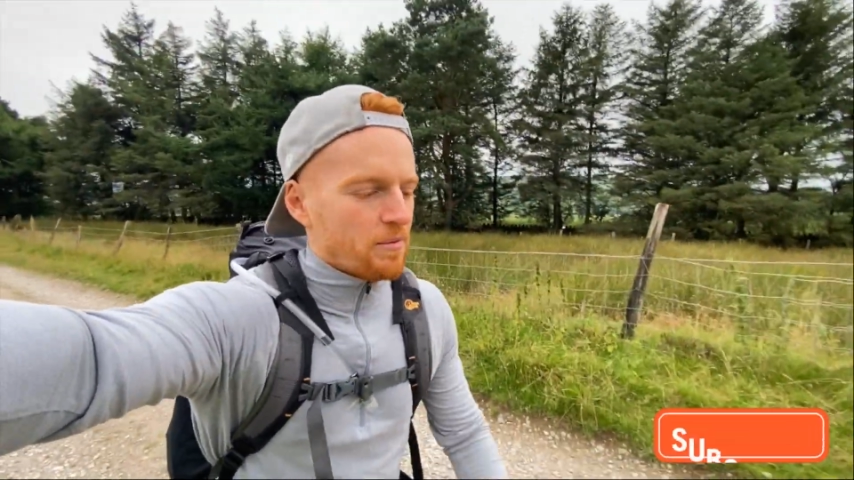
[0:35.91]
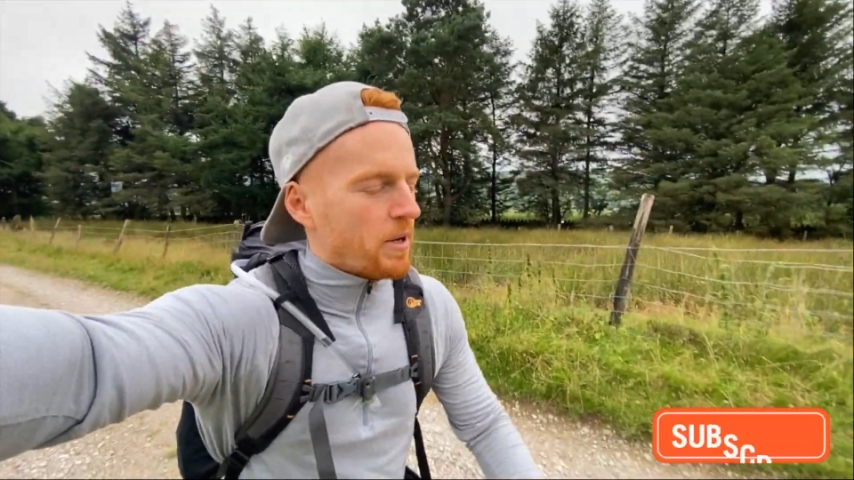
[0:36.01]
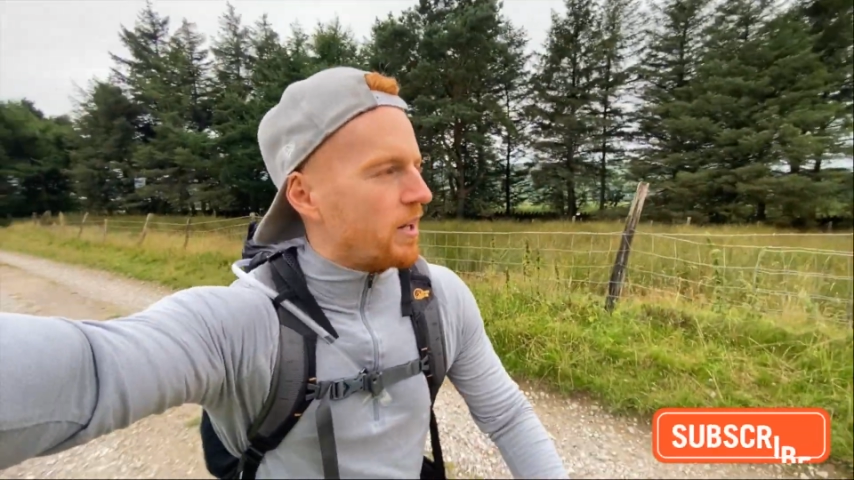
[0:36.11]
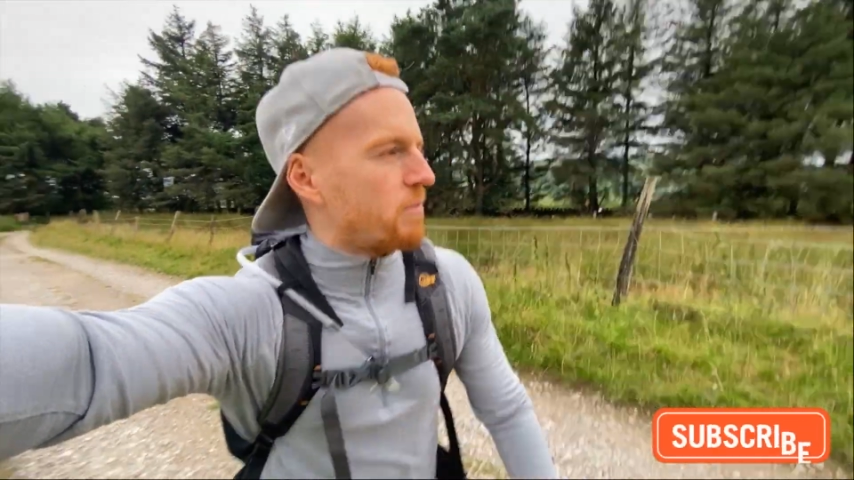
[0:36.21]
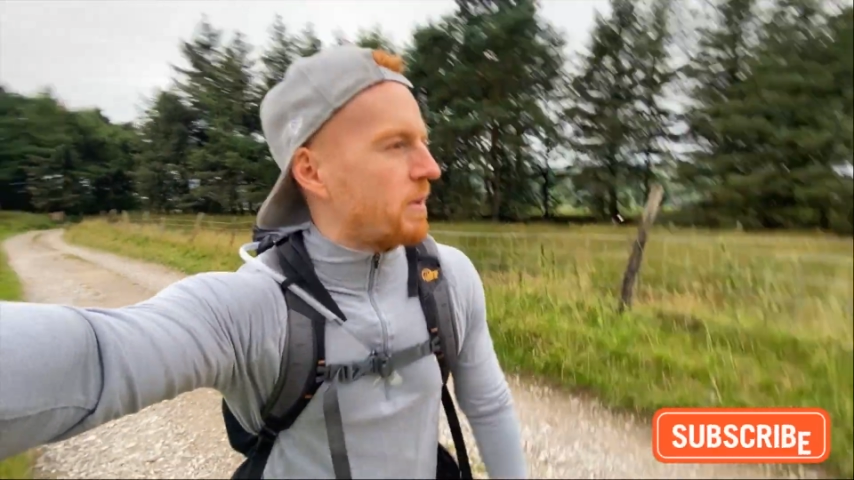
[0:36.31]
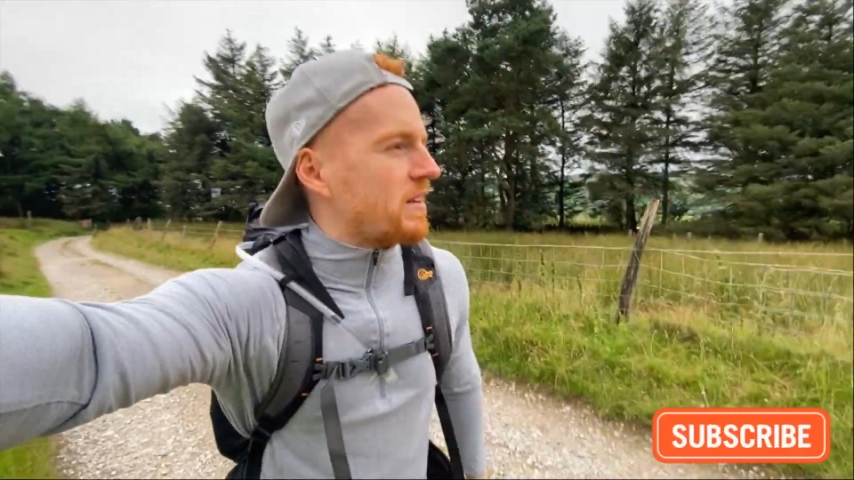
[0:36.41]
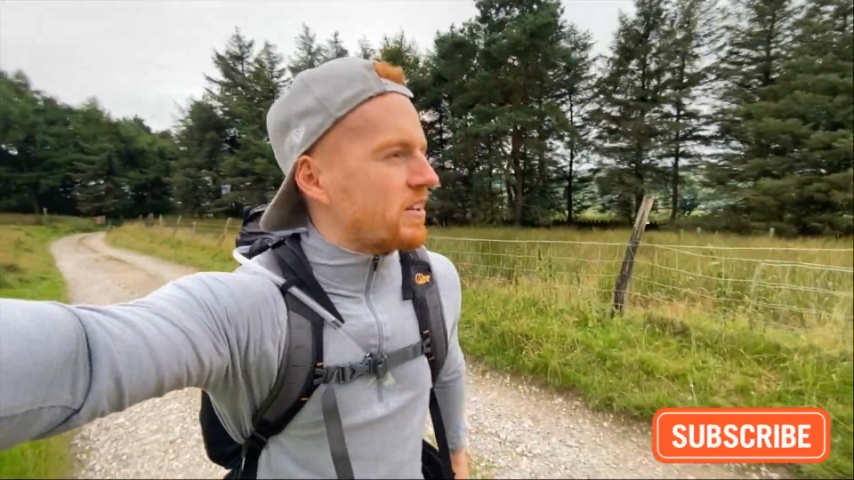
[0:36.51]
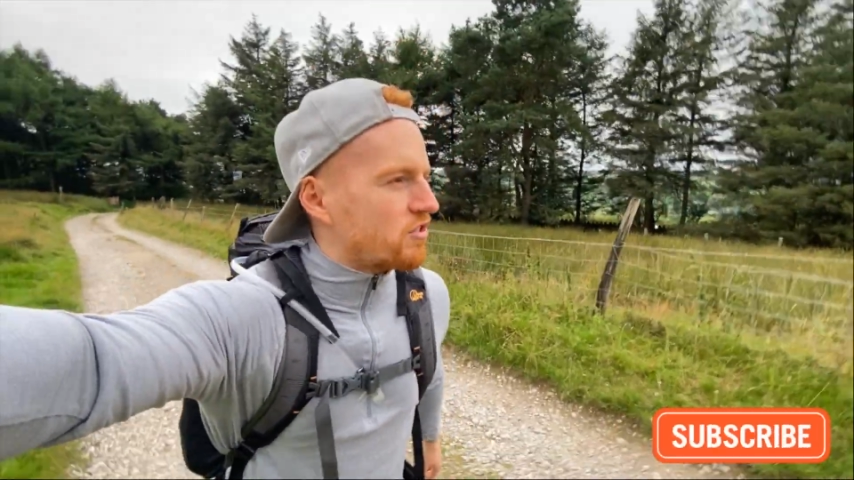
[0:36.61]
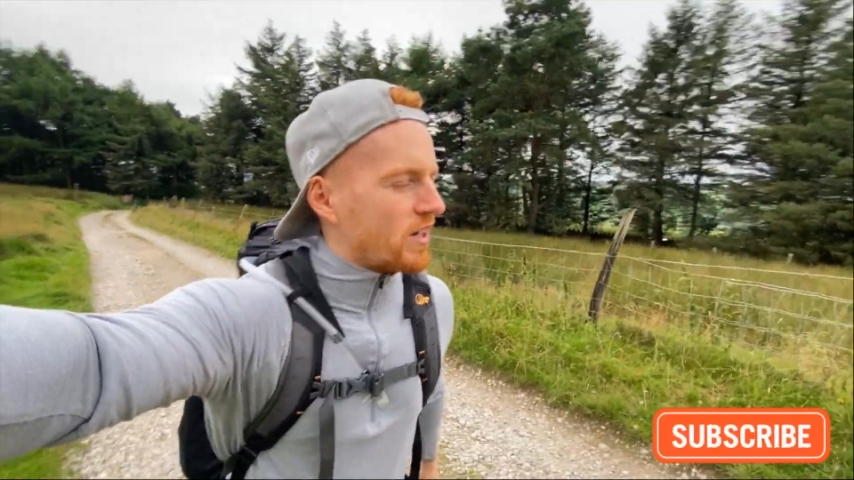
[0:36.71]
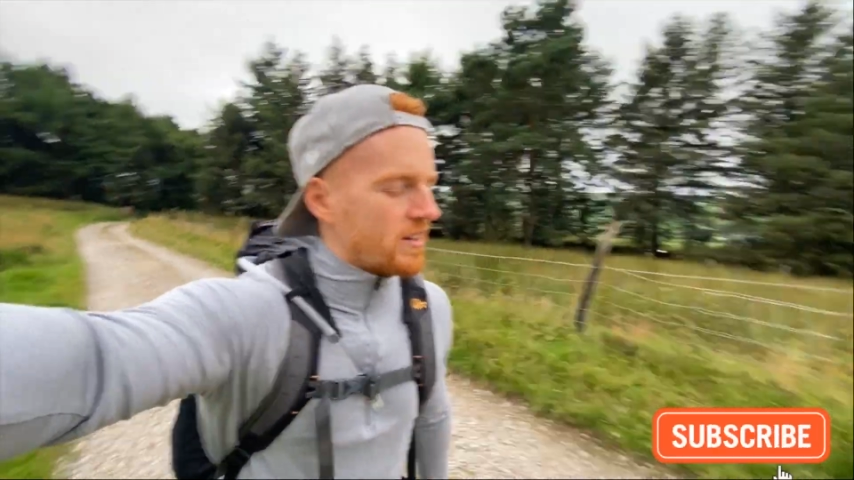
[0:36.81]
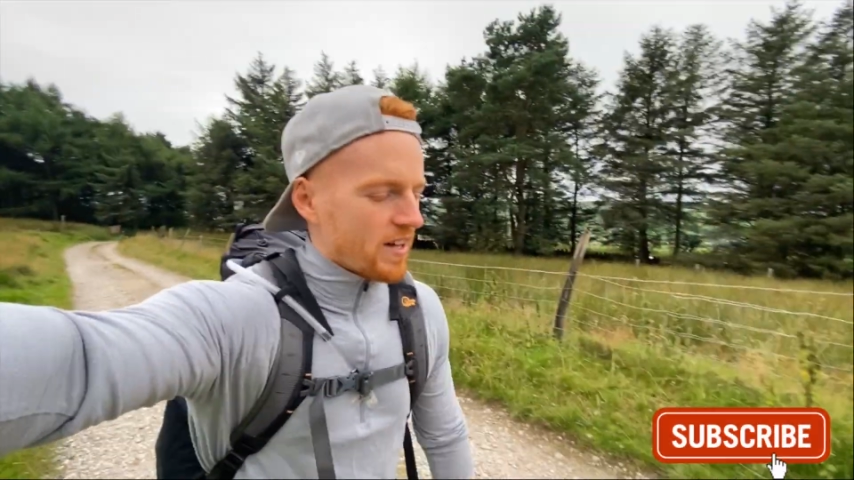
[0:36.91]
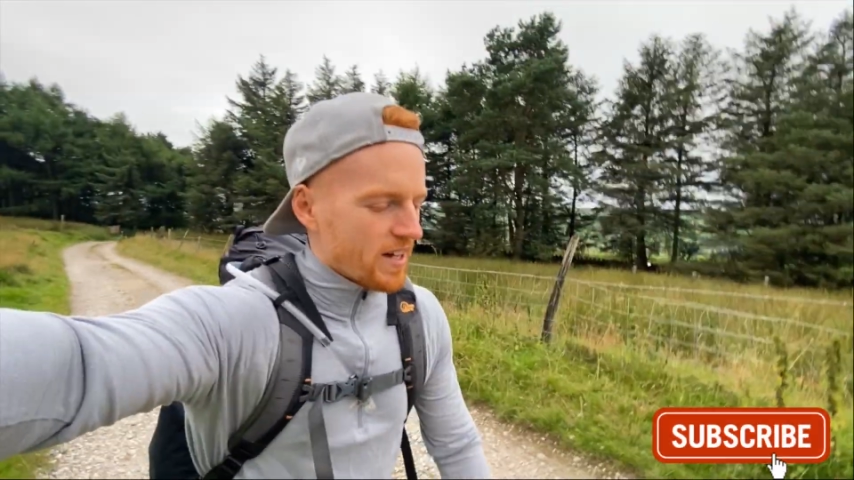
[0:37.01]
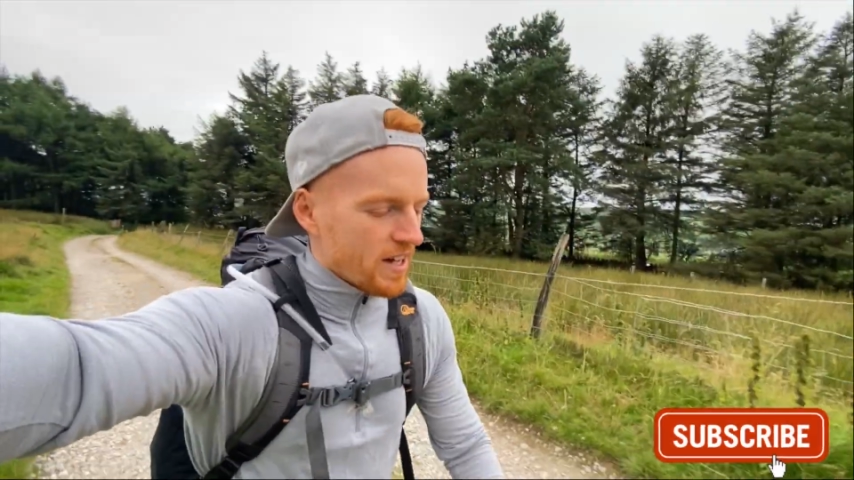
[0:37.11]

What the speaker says: part of the Peak District.